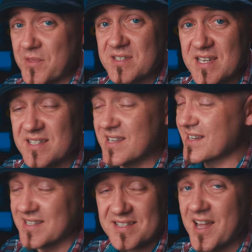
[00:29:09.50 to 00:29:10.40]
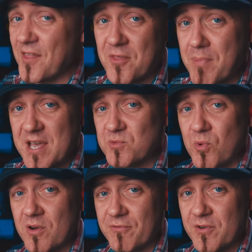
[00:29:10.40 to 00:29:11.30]
the Z six, is not the best
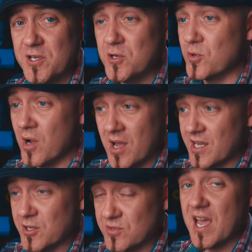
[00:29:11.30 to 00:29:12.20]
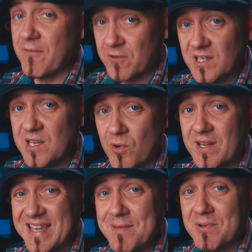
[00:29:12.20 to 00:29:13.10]
one for you, you definitely want
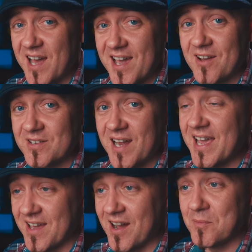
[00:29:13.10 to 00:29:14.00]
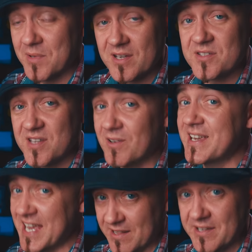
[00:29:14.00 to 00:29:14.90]
to keep an eye on Nikon because they're
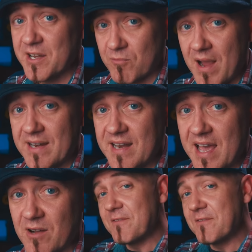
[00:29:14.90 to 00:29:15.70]
killing it right now.